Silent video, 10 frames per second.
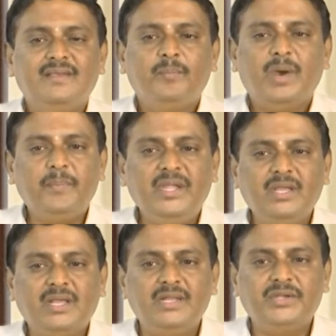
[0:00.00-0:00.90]

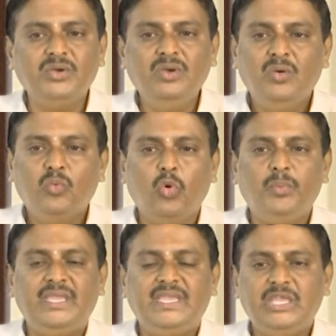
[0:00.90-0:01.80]
perpendicular to OB, a
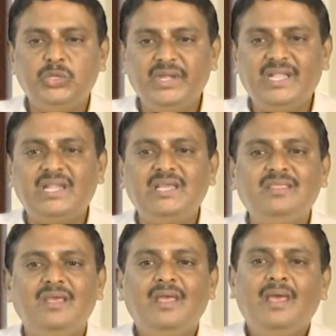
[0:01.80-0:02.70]
unit length